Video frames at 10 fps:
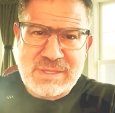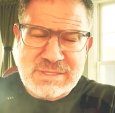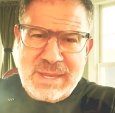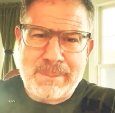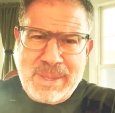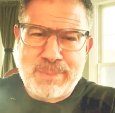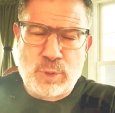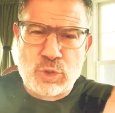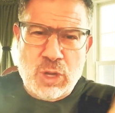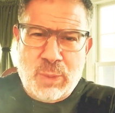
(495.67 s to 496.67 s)
The same
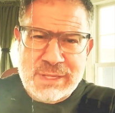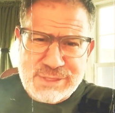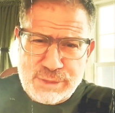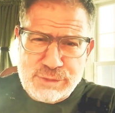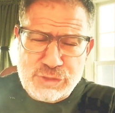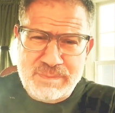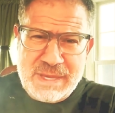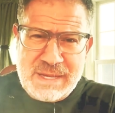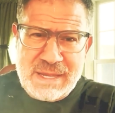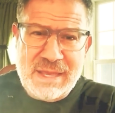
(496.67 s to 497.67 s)
people who go on social
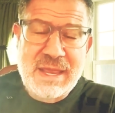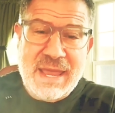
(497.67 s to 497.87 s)
media